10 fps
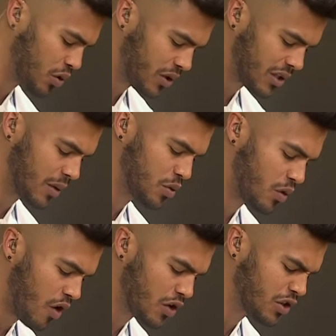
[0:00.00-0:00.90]
through with all the tips.
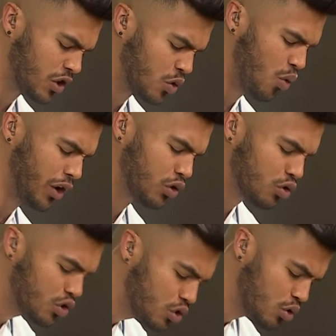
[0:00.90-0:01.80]
We were asking you, what do
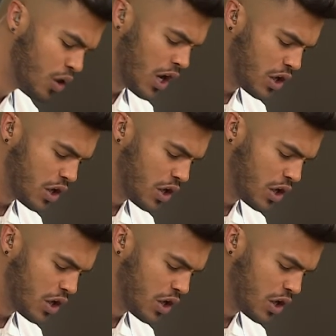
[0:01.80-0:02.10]
you do